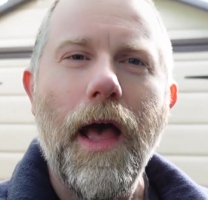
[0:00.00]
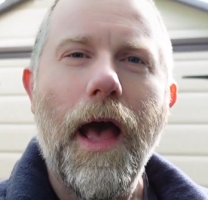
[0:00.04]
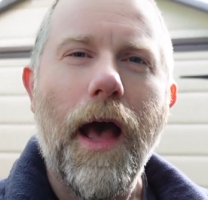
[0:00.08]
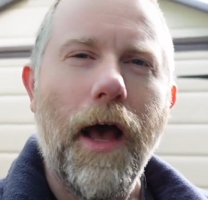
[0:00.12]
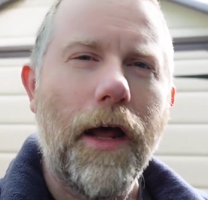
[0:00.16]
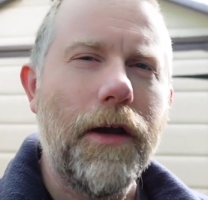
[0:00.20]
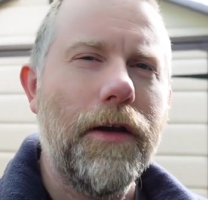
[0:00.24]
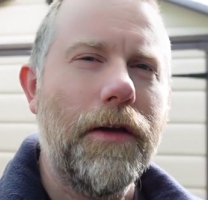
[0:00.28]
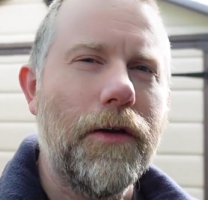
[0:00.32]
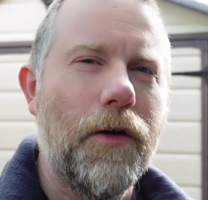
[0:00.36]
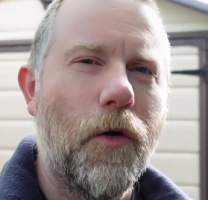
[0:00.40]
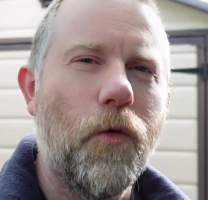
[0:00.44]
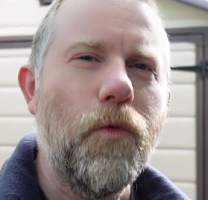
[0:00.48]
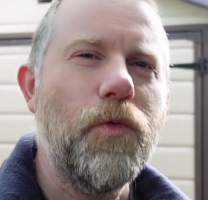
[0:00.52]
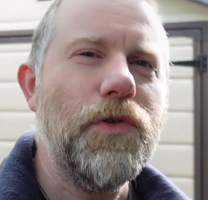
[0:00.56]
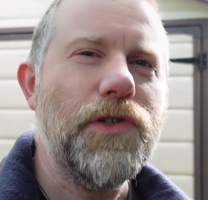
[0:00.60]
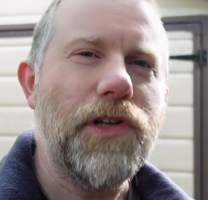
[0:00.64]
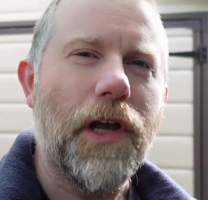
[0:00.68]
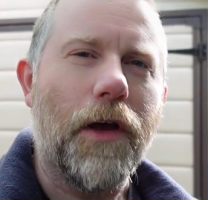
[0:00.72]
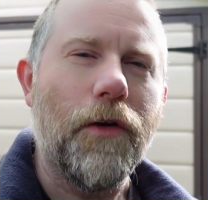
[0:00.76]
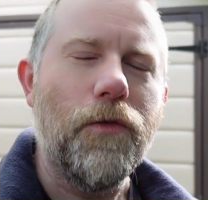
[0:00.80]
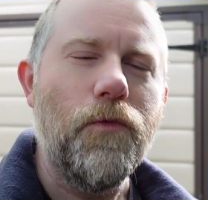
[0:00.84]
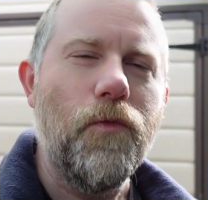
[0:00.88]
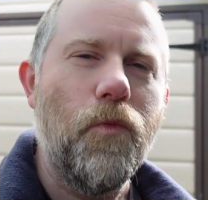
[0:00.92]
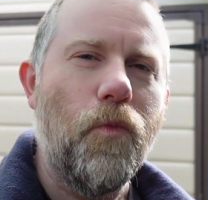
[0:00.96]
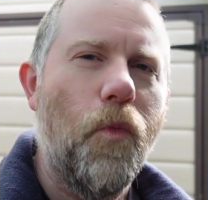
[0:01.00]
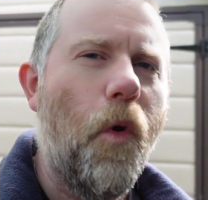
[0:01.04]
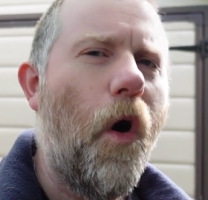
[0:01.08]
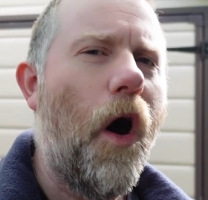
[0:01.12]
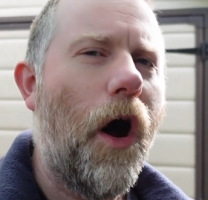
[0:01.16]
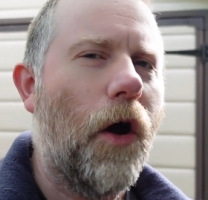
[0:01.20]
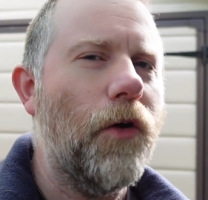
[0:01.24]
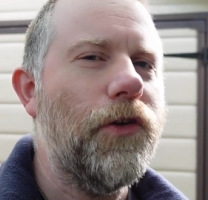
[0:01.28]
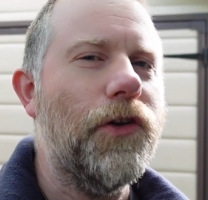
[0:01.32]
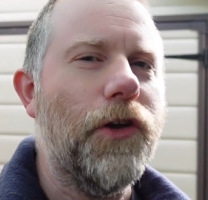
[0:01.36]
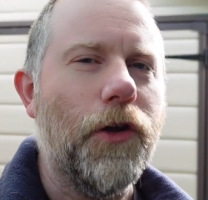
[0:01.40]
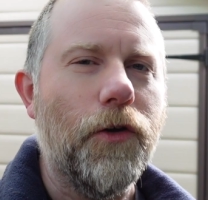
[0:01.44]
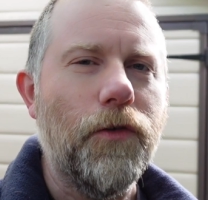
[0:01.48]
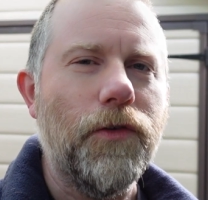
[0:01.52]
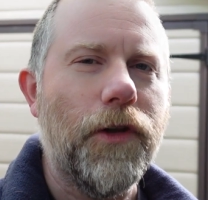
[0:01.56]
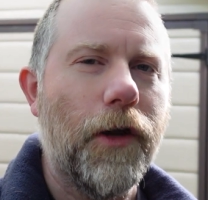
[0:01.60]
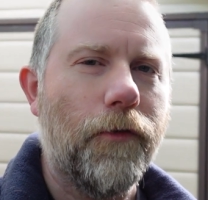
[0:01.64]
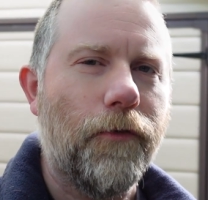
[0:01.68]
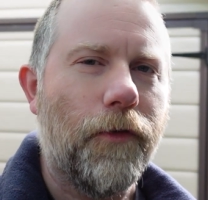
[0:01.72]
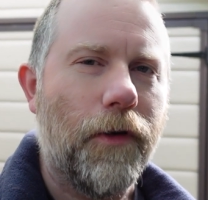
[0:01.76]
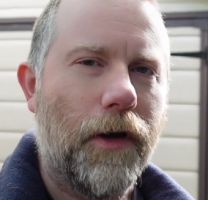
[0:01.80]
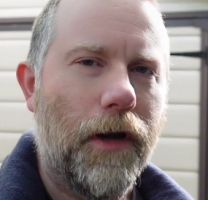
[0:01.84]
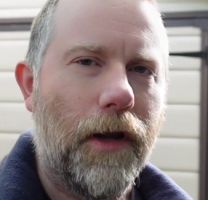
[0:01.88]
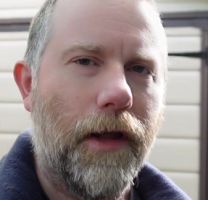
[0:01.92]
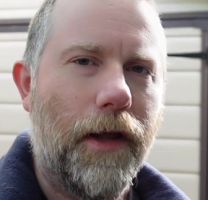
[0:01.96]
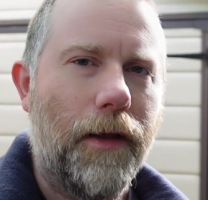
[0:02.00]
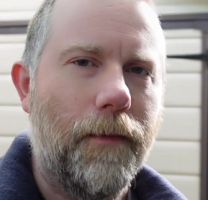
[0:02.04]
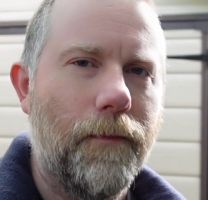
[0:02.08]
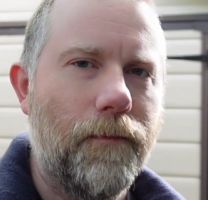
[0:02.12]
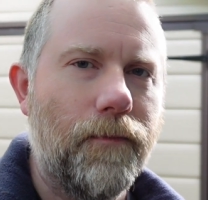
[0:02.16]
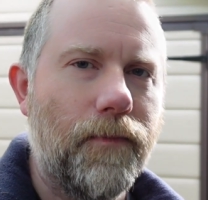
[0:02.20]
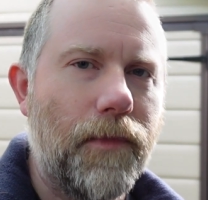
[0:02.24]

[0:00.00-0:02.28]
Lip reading: and also what I'd do differently.